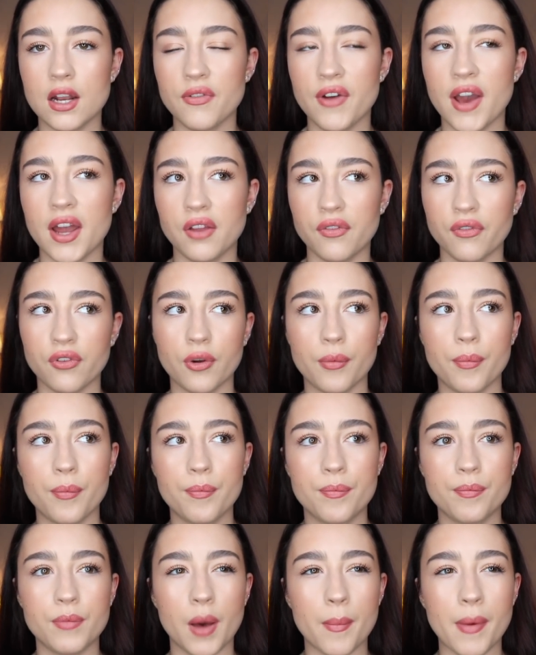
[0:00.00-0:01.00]
I've had it for
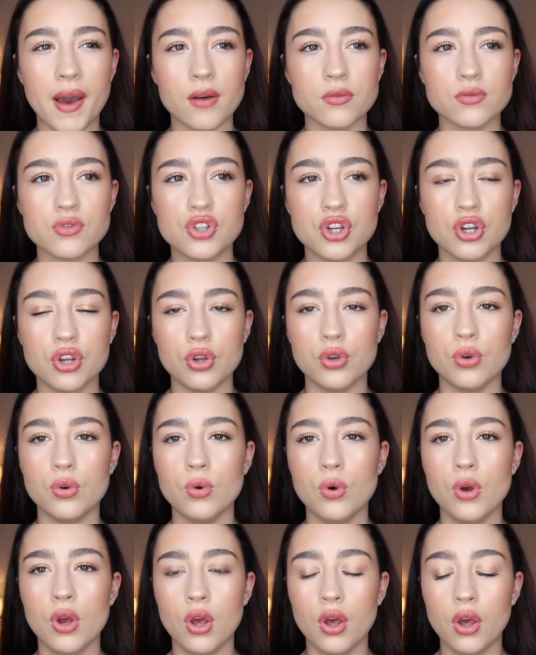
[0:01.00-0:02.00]
about
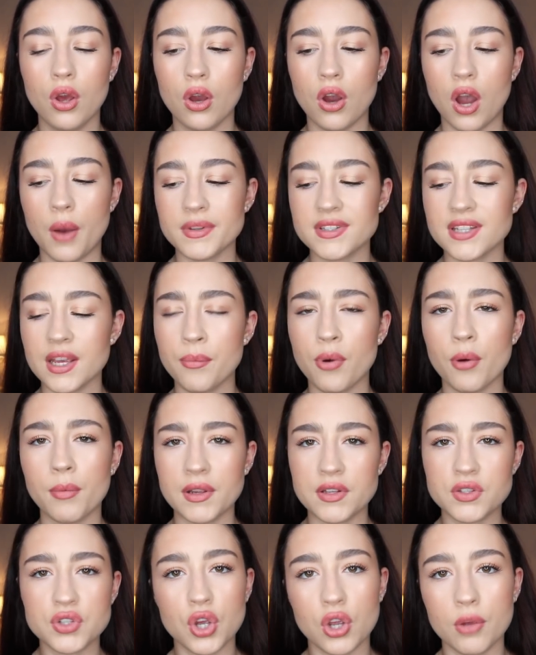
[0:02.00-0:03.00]
I would say
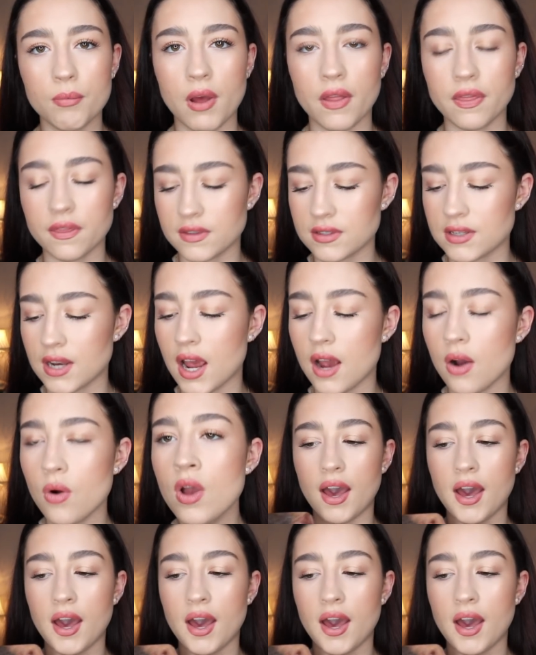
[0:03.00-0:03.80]
probably 2 months now,